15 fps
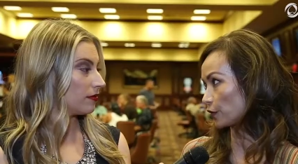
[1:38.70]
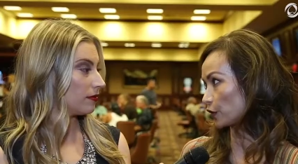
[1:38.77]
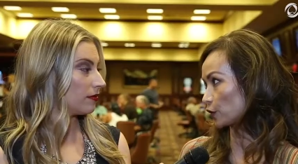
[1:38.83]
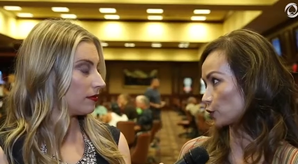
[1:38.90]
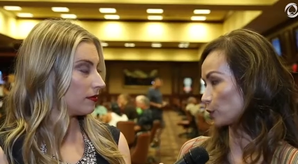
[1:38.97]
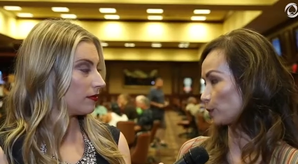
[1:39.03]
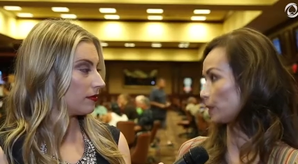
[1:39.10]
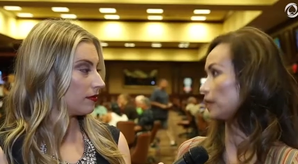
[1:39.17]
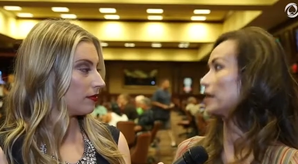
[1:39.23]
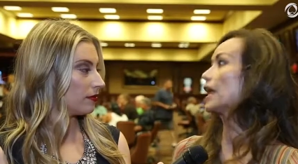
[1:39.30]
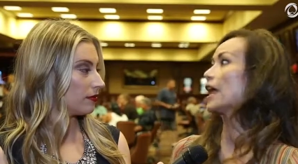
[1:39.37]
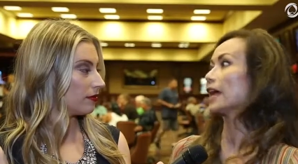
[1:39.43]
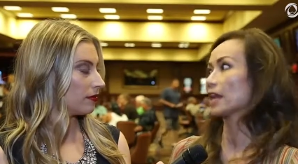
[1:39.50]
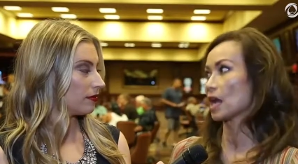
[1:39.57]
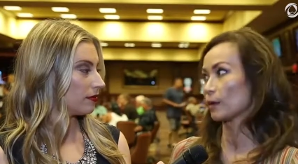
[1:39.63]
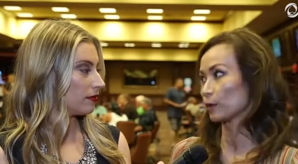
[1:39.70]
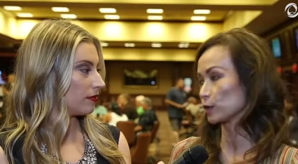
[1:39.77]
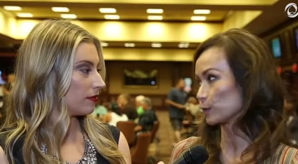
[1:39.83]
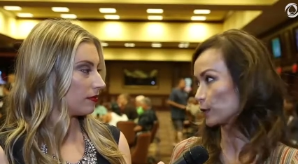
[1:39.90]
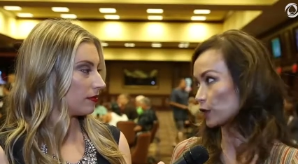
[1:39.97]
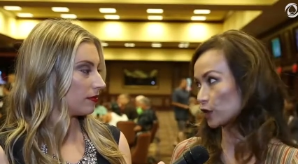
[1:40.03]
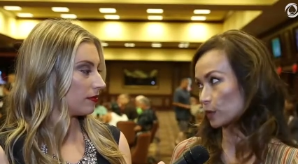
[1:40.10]
Speaker 1: fields will be and how much
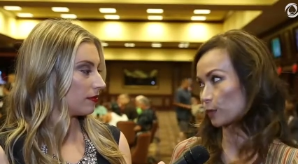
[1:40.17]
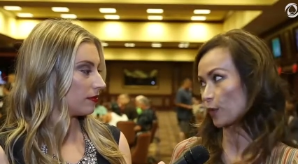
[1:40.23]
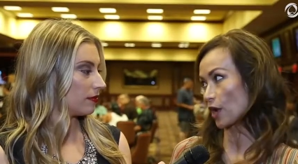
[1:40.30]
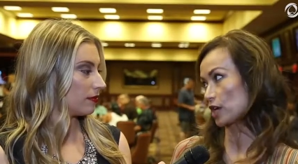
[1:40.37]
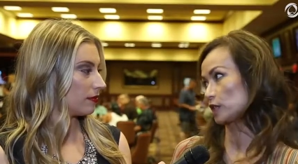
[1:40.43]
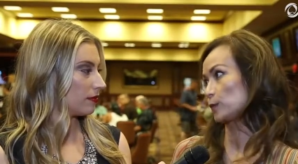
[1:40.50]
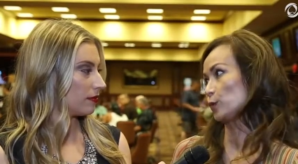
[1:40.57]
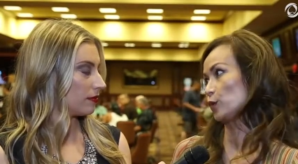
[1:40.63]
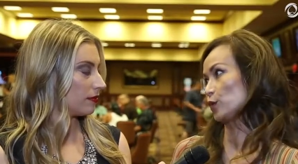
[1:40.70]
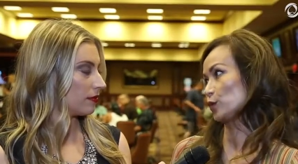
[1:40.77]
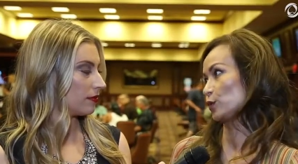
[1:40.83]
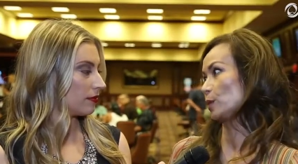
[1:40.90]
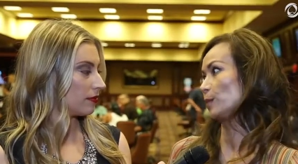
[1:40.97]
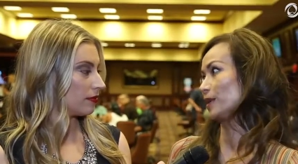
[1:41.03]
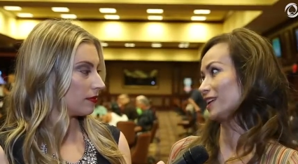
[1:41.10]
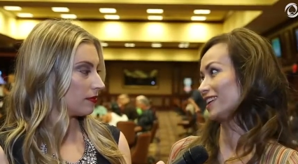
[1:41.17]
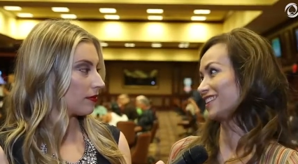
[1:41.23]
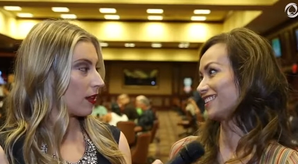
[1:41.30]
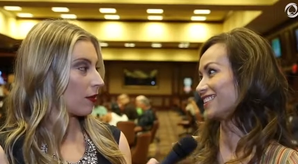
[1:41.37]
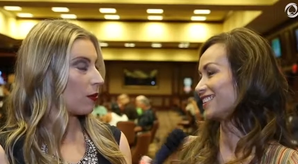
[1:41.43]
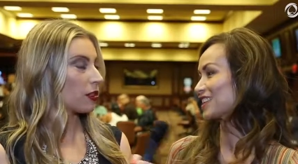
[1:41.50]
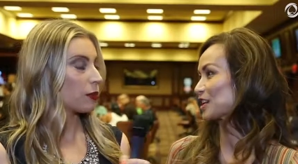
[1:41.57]
bigger the prize pools will be?
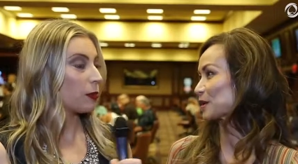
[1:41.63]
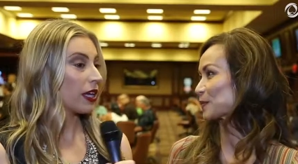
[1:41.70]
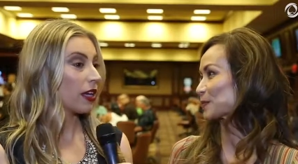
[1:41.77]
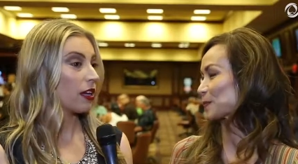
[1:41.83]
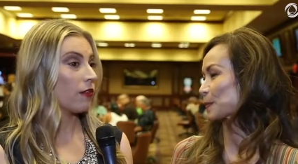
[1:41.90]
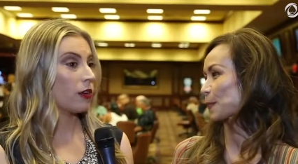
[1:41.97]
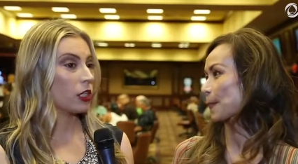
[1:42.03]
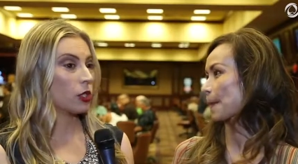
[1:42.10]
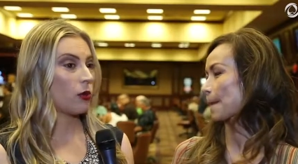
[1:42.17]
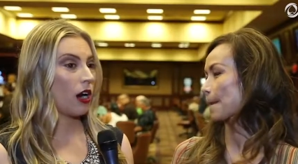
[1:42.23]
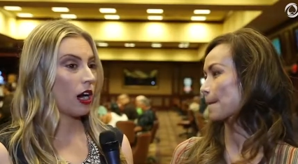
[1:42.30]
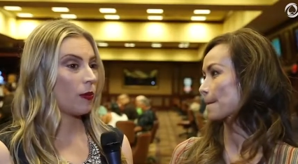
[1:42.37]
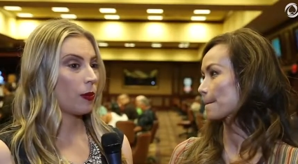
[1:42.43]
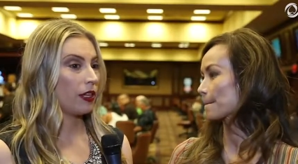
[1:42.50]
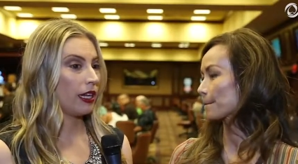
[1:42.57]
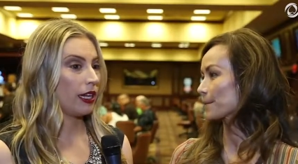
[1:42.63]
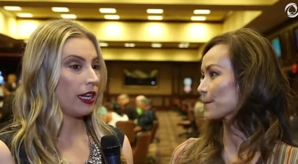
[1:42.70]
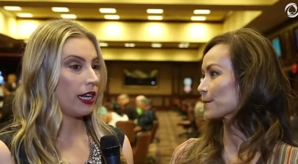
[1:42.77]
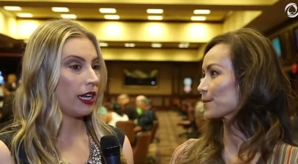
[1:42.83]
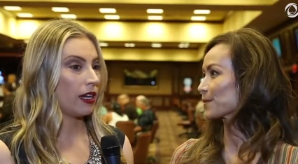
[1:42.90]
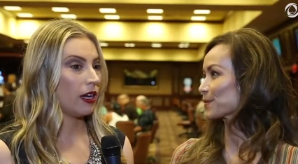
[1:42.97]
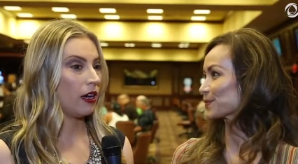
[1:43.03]
Well,
Speaker 2: speaking of which, you are
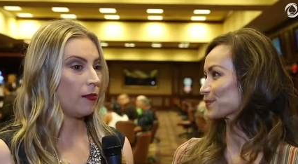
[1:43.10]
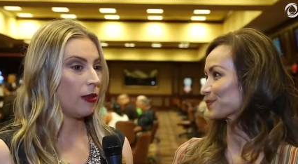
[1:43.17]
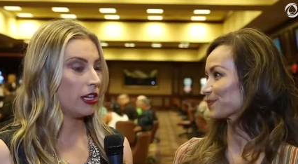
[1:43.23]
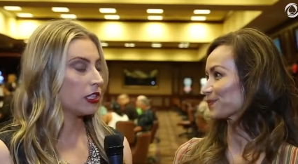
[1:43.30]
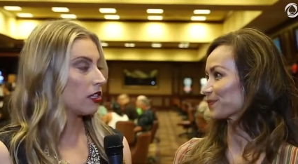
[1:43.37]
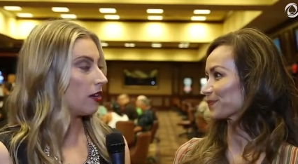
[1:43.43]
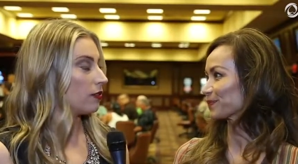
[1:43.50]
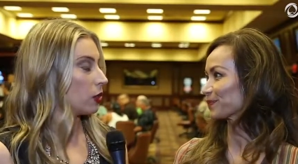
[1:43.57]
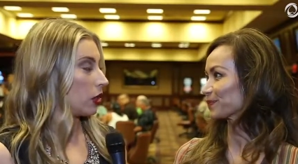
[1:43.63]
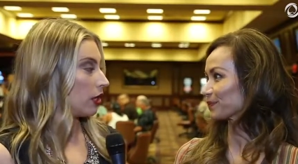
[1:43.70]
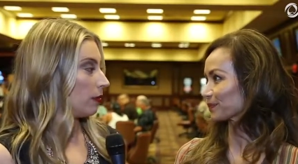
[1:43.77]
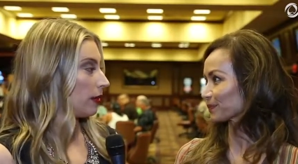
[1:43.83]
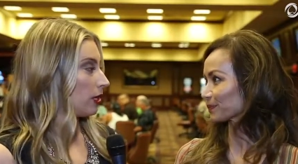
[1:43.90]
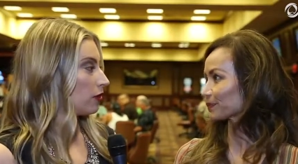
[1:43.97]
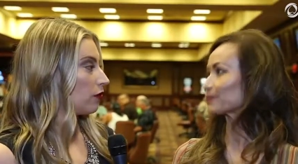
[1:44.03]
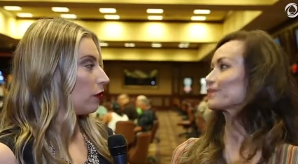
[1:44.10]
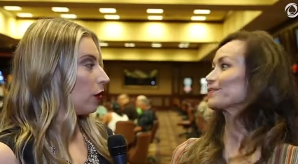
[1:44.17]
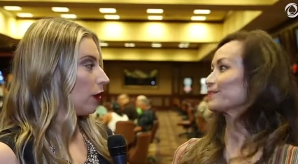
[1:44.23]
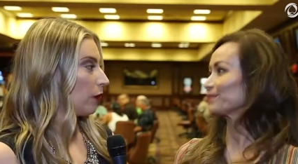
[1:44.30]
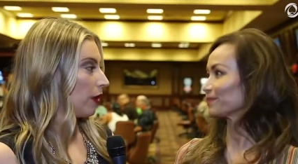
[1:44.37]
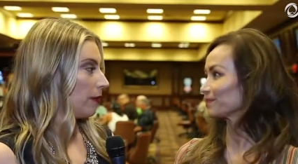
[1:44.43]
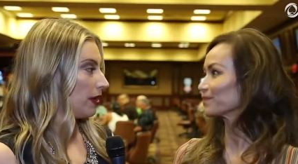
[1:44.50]
planning a bunch of tournaments for
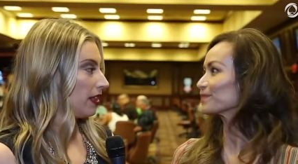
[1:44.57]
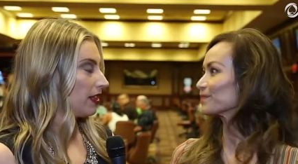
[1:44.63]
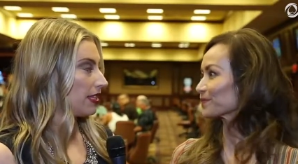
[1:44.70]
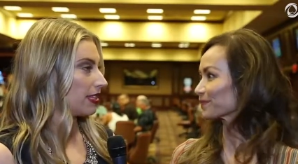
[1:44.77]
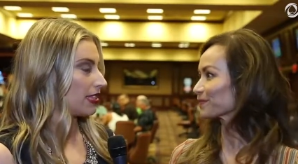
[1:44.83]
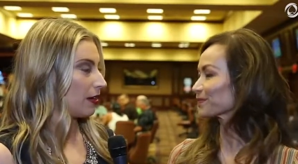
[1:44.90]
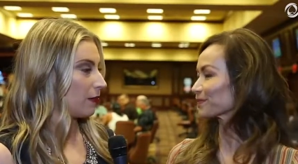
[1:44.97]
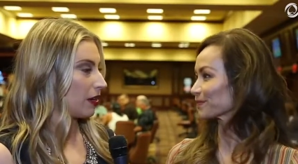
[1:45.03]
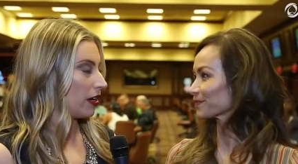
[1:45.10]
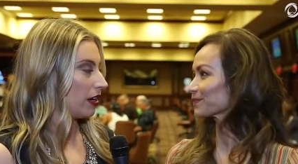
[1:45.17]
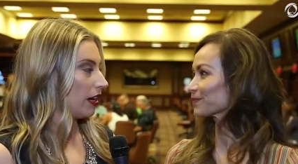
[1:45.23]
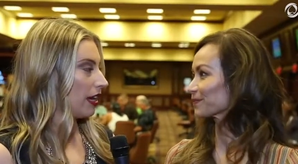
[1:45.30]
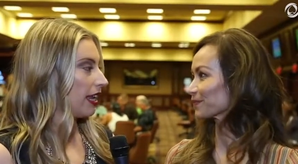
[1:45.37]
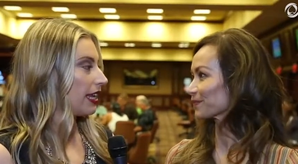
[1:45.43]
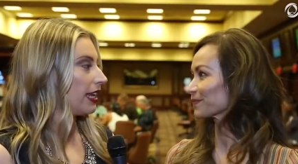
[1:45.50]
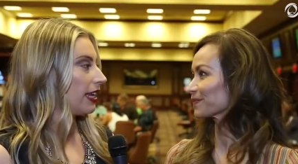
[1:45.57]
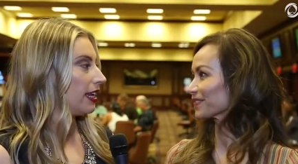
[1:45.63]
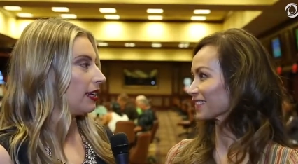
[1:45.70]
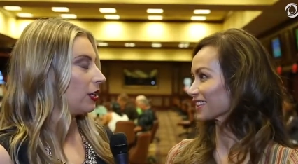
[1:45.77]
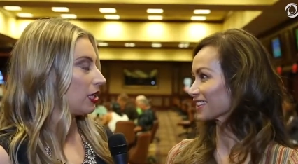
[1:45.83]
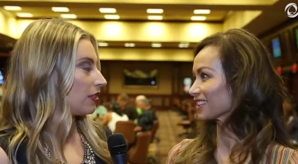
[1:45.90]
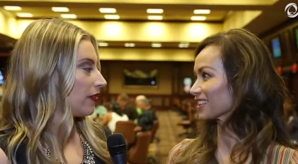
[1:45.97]
women this summer in
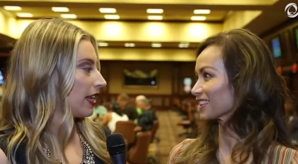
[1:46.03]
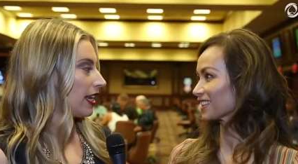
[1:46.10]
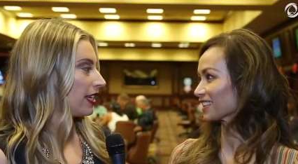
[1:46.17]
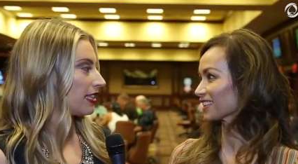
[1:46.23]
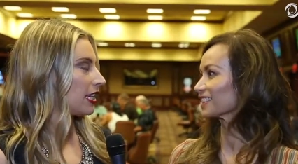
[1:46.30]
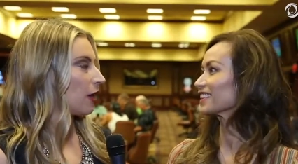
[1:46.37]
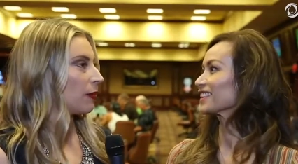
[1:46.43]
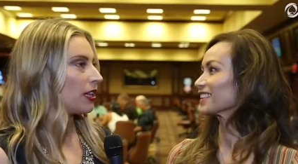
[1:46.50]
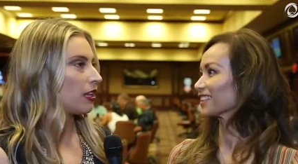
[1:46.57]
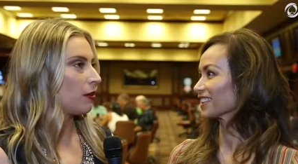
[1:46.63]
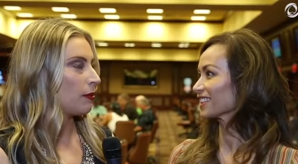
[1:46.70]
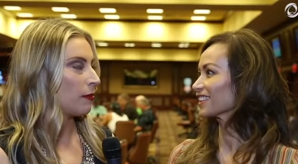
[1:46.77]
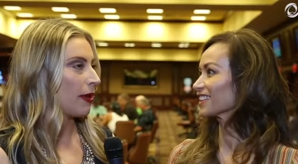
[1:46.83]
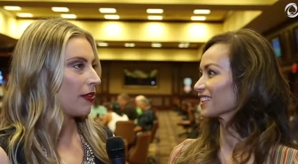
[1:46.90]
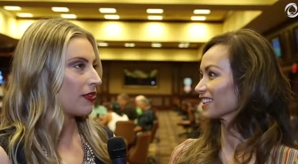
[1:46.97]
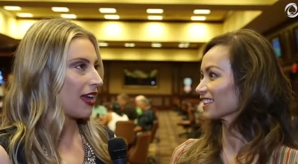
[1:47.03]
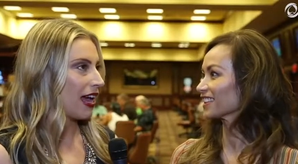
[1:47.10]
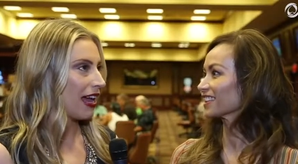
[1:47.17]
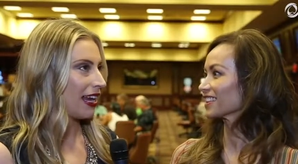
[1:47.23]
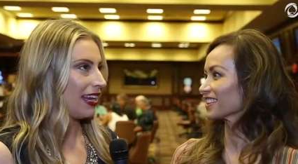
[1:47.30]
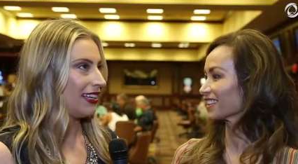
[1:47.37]
Las Vegas. Tell me a little bit about that,